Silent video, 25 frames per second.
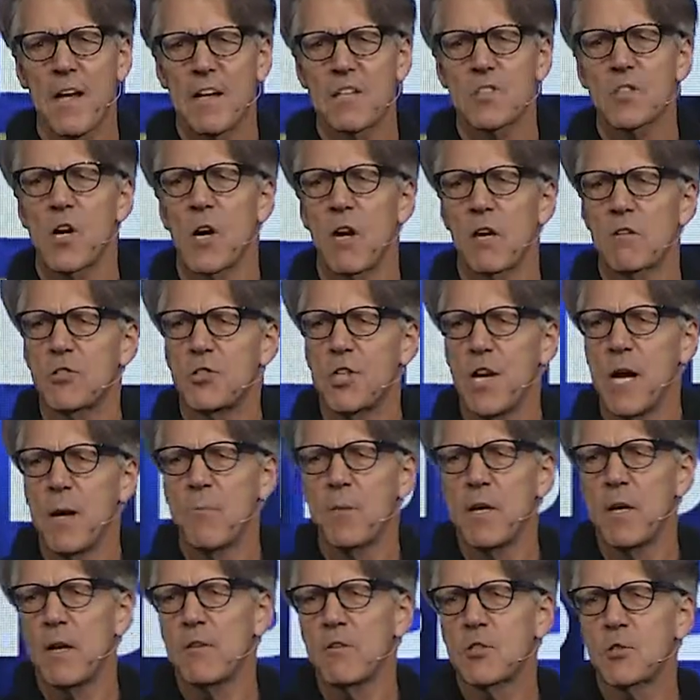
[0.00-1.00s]
It's called
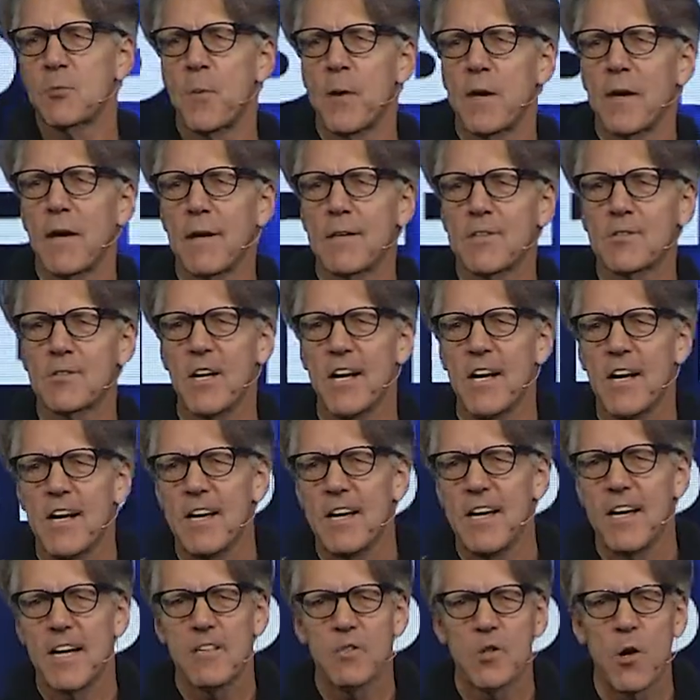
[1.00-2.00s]
Jebus because
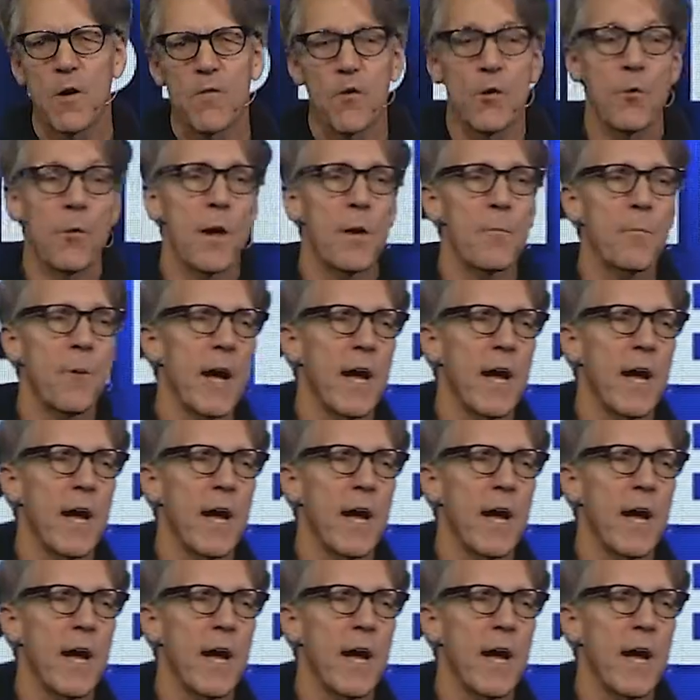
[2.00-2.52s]
it's overrun